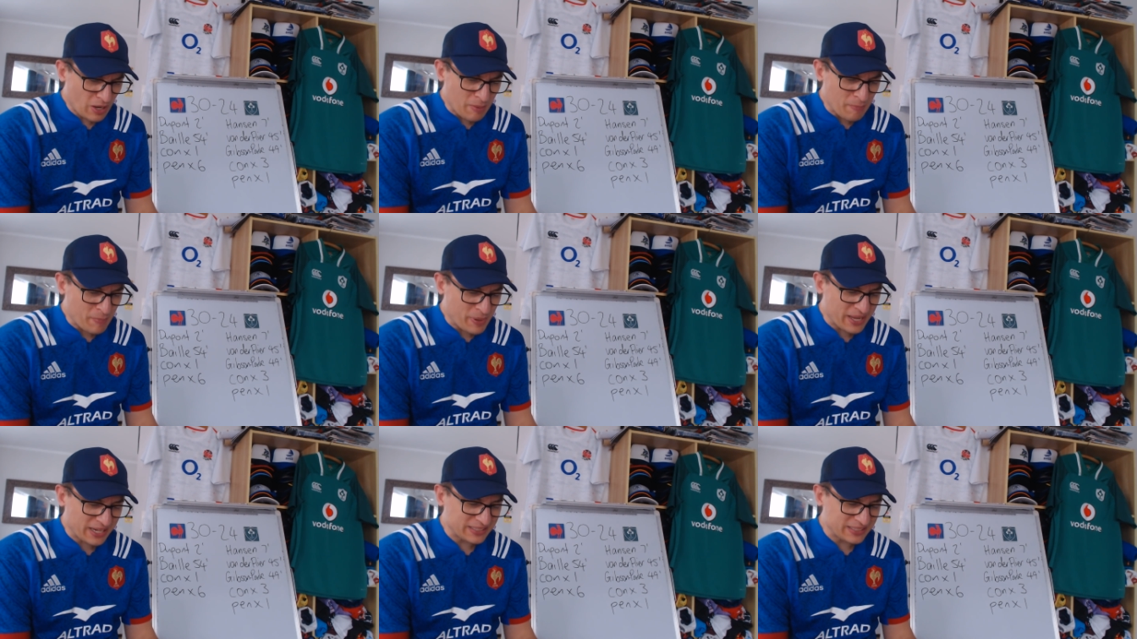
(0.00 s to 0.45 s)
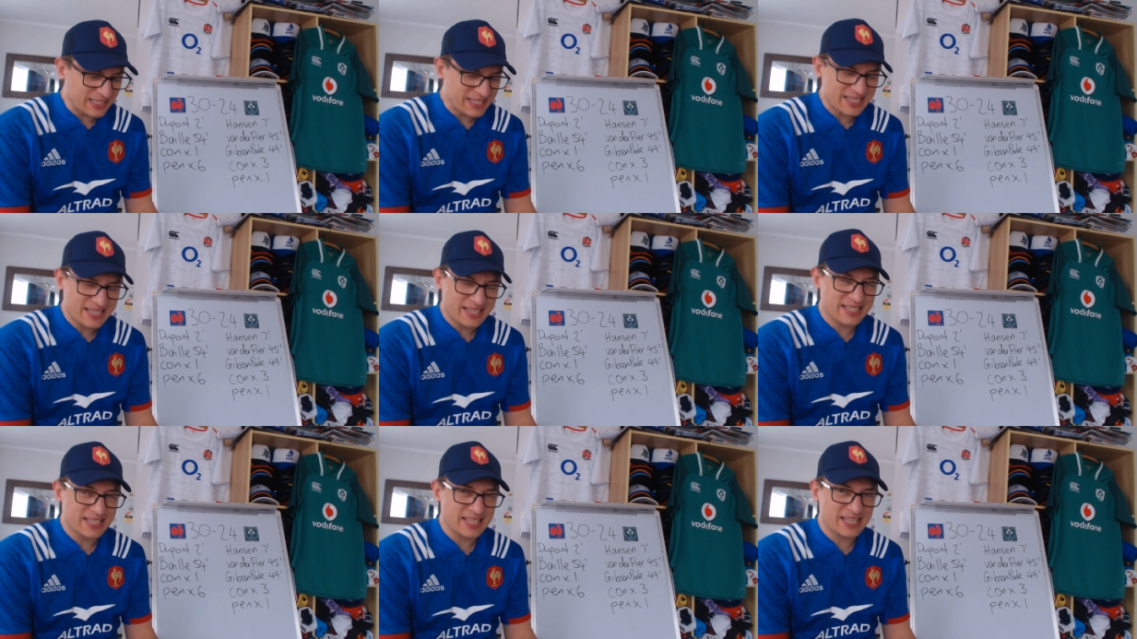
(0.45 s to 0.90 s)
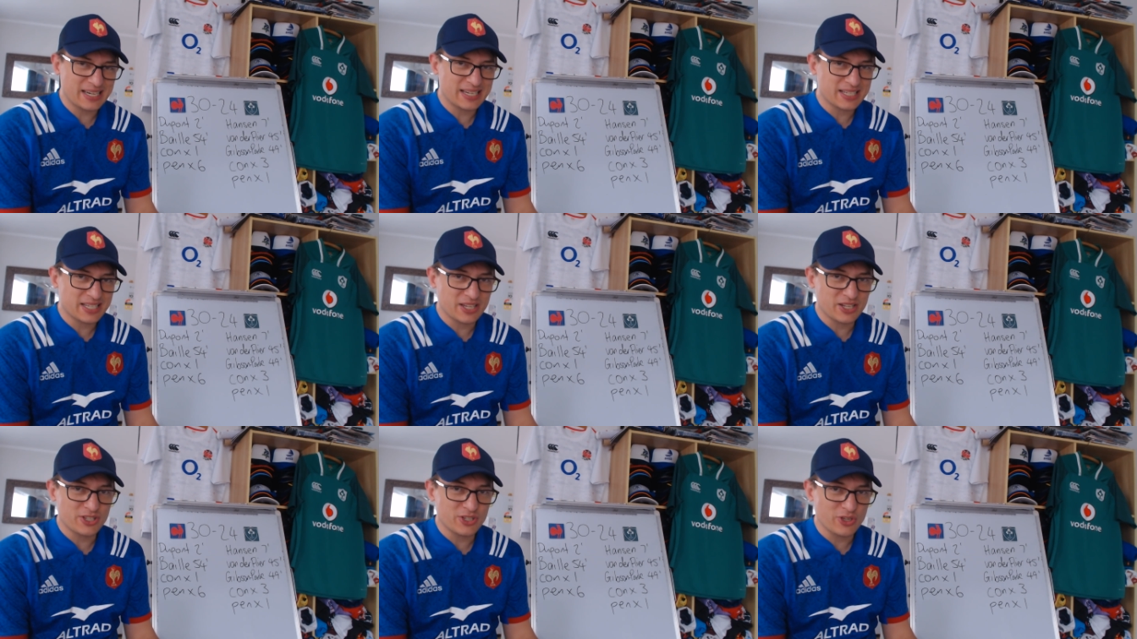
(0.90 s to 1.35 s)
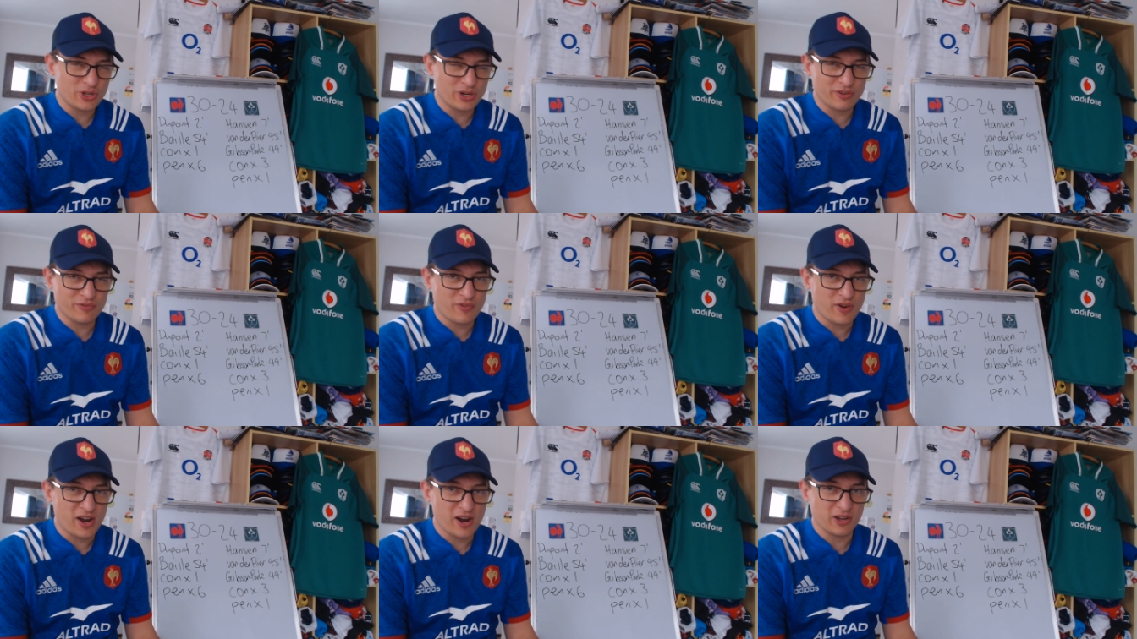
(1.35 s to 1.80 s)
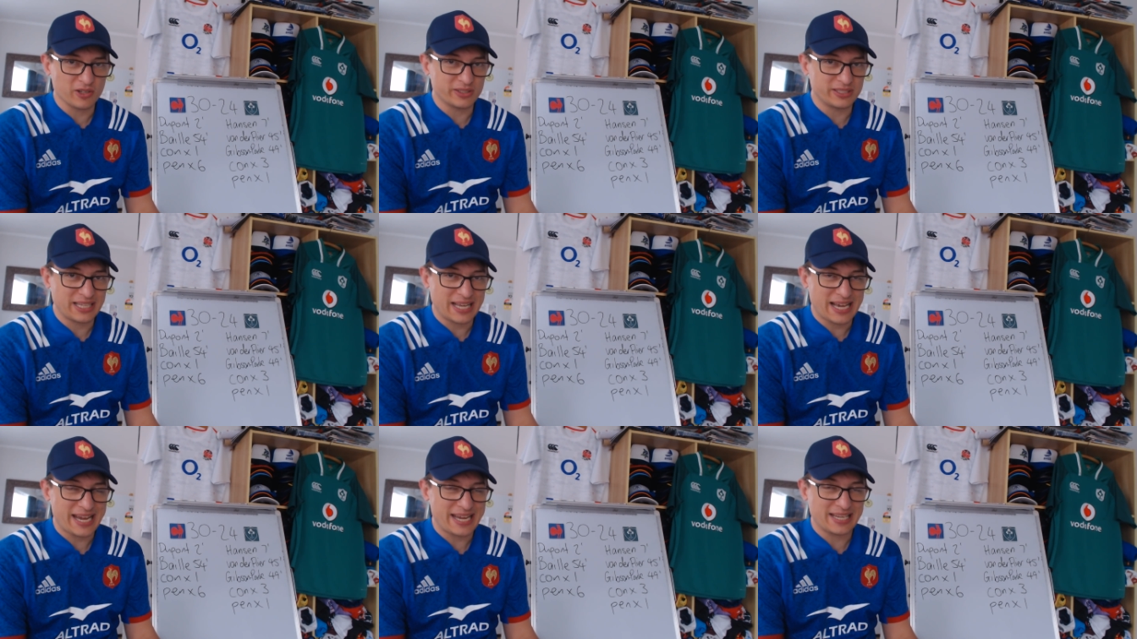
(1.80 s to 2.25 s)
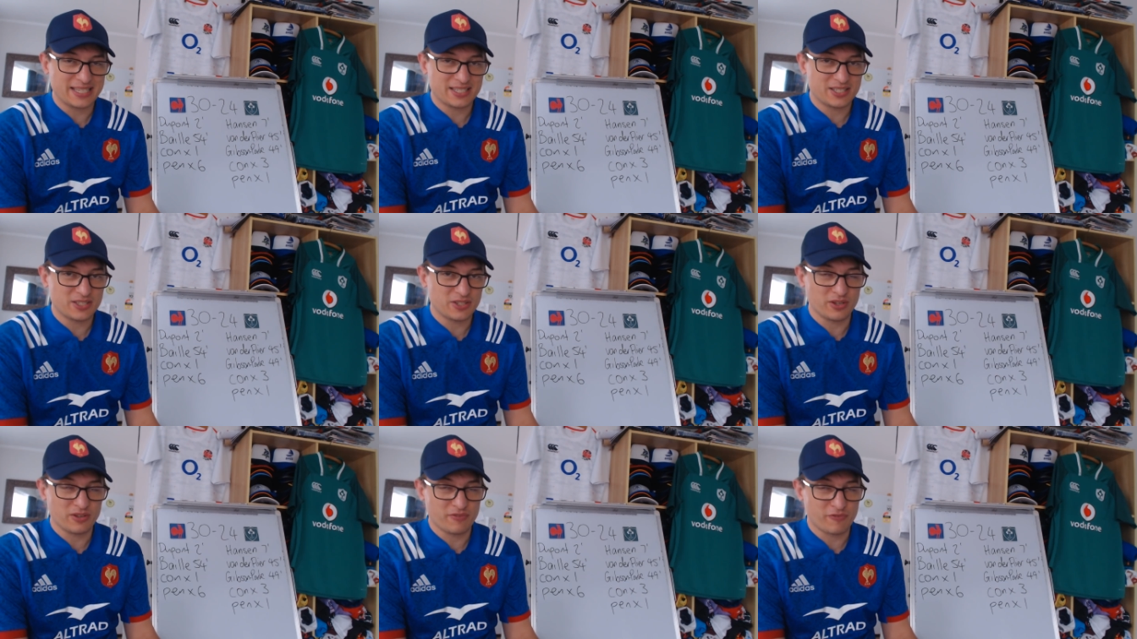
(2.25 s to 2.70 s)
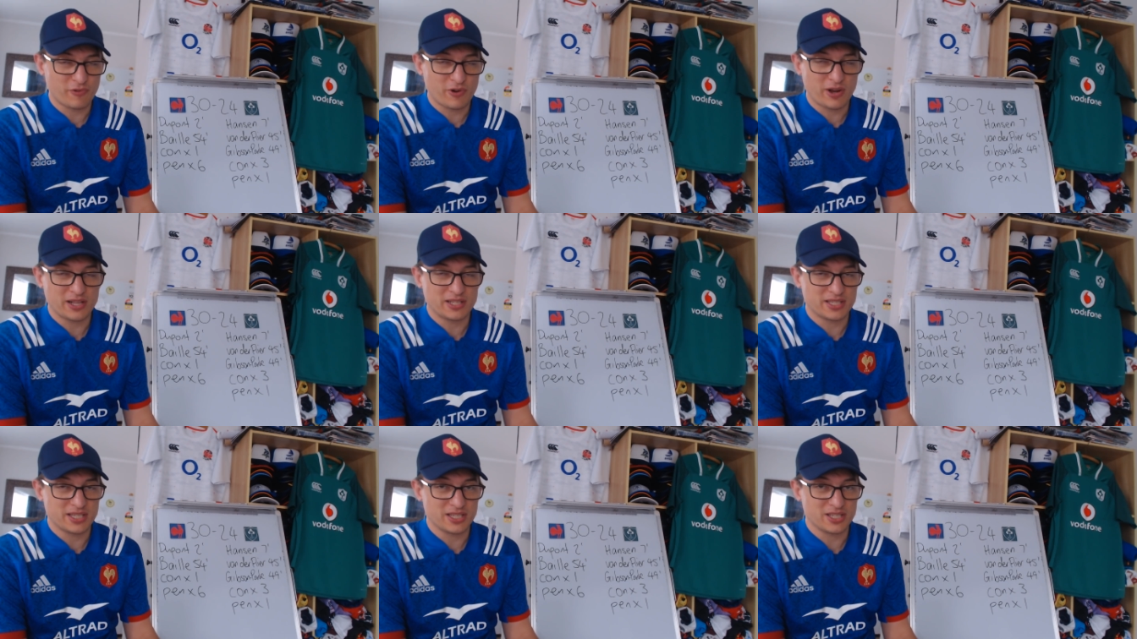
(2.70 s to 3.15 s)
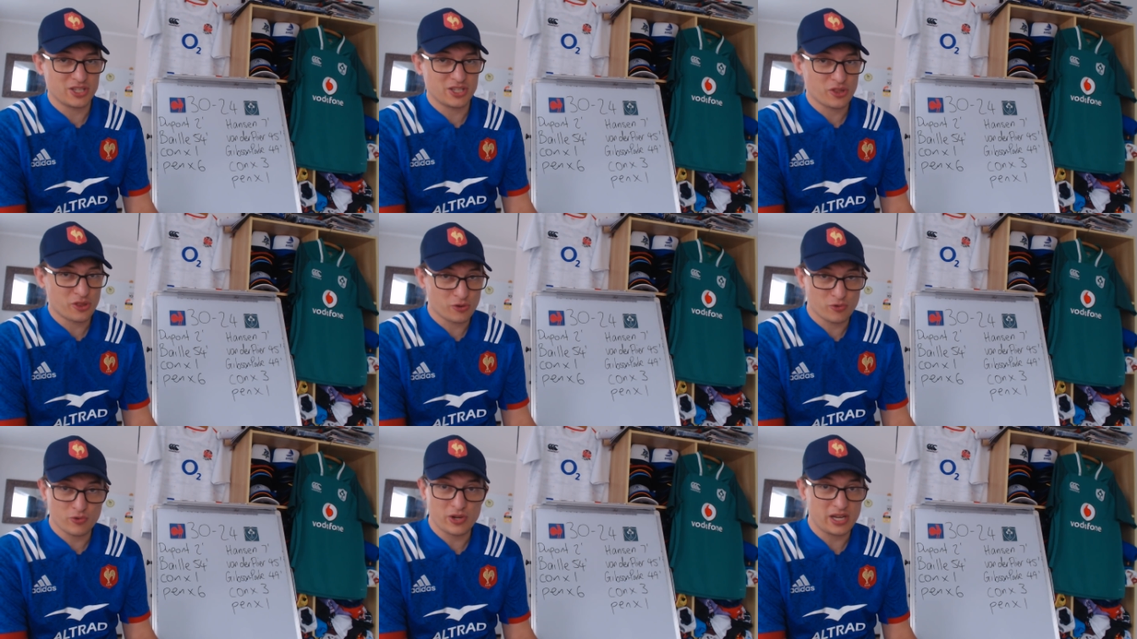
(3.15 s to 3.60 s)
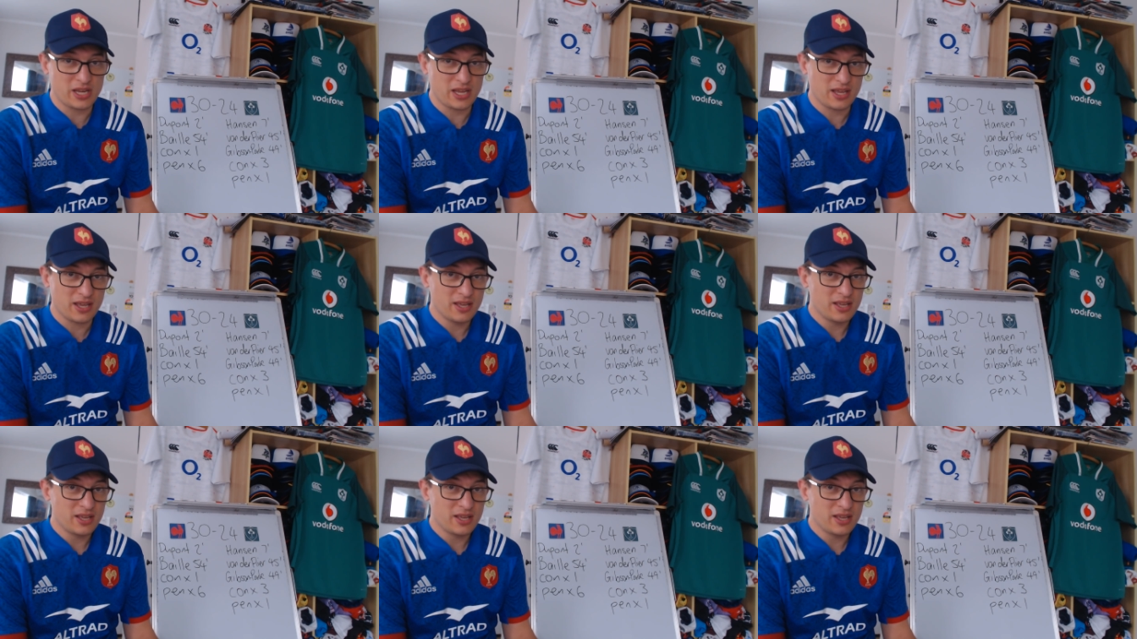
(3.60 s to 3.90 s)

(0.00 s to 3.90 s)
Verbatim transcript: Penalties considered as concerning for Ireland, 8 to France's 3.